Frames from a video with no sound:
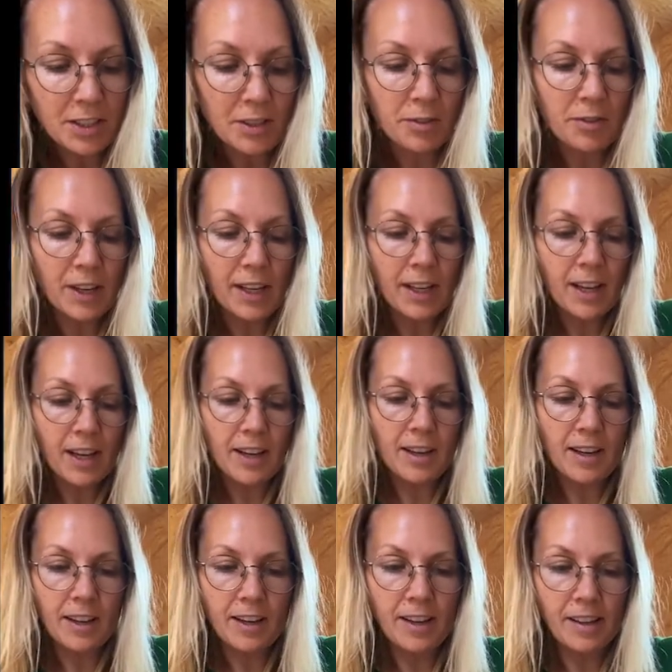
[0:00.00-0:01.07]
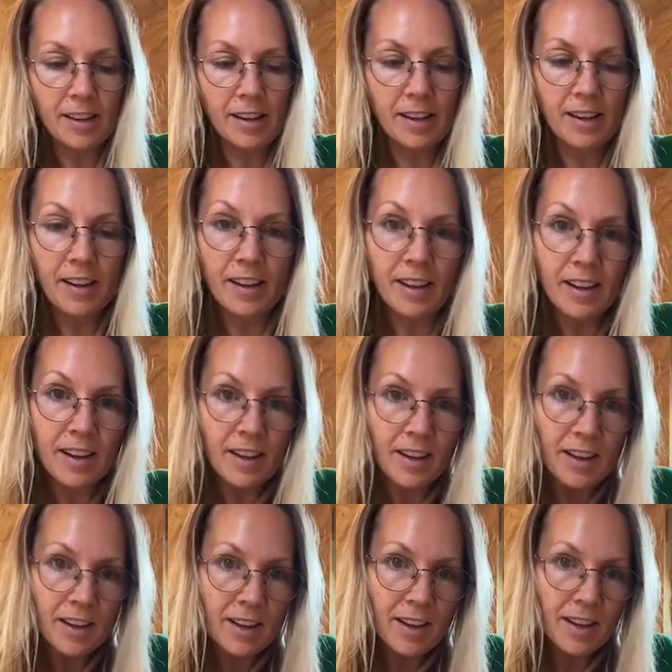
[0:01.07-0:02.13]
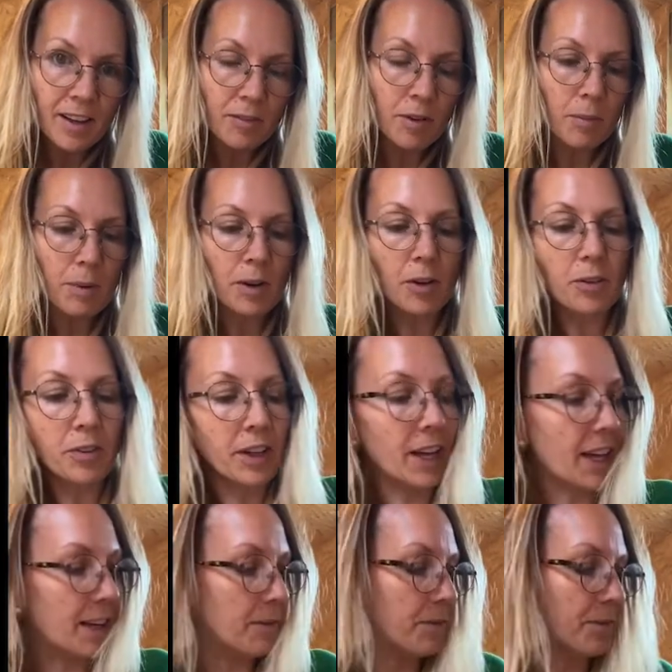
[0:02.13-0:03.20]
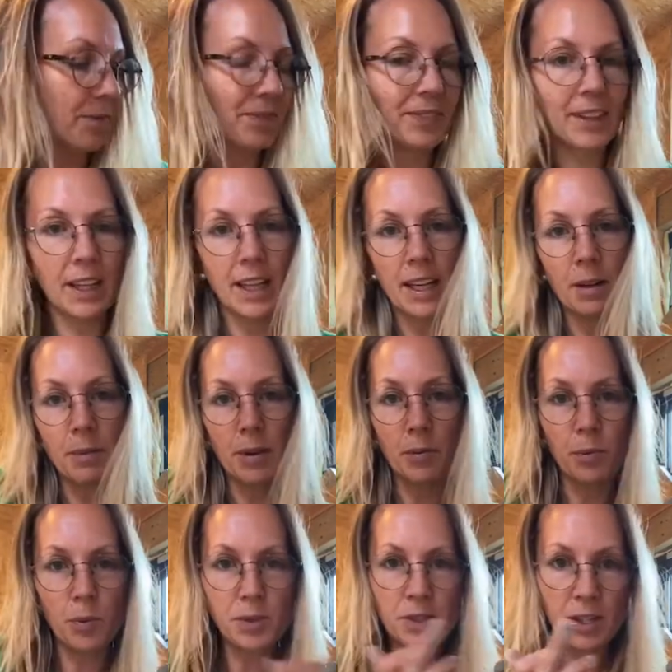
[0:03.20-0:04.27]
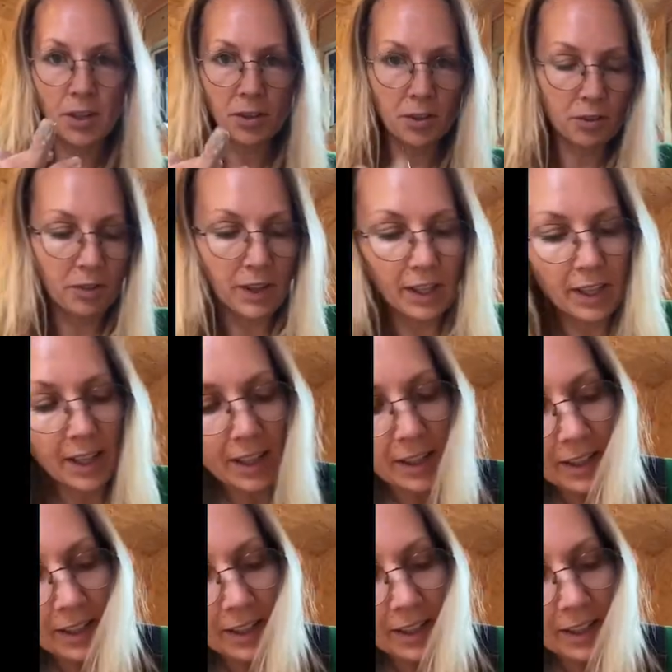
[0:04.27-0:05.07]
your finger and rub it off again. A little bit of water on your finger